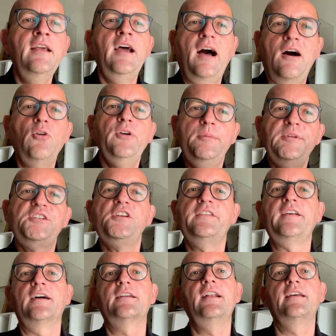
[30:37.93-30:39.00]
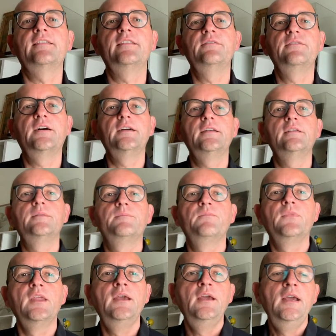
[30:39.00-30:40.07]
how images are classified.
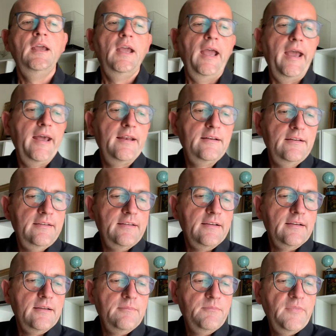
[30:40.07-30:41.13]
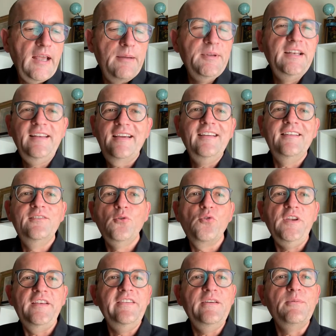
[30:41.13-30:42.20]
And I mean, there is no
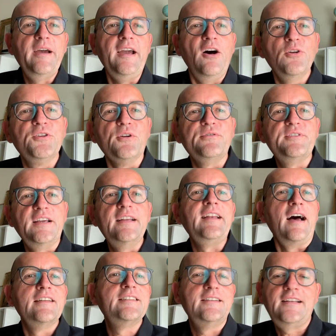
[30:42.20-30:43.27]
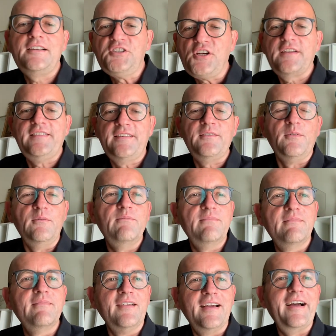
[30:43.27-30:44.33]
easy way out of that other than just,
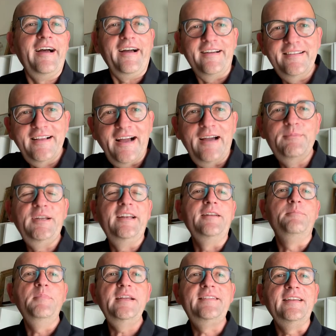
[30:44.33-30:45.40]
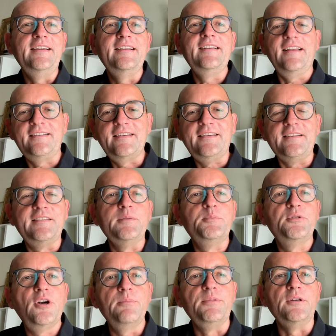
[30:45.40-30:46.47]
admitting that it is a
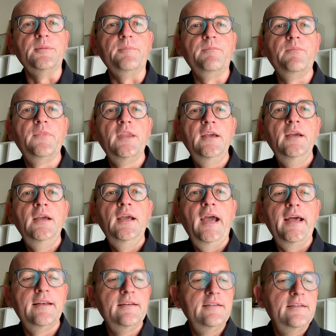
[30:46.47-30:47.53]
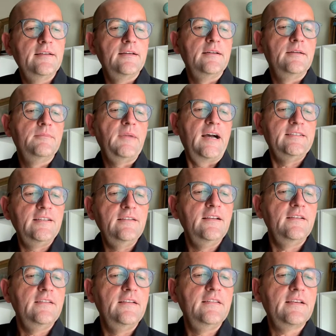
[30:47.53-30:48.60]
problem. And I think
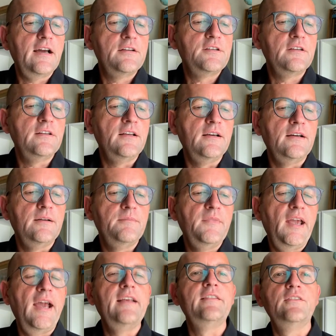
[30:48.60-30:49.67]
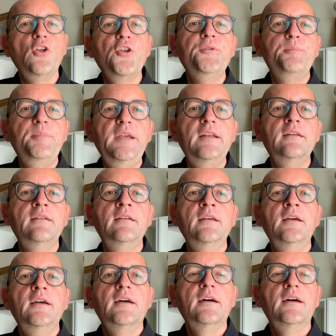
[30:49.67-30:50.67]
this discussion has not been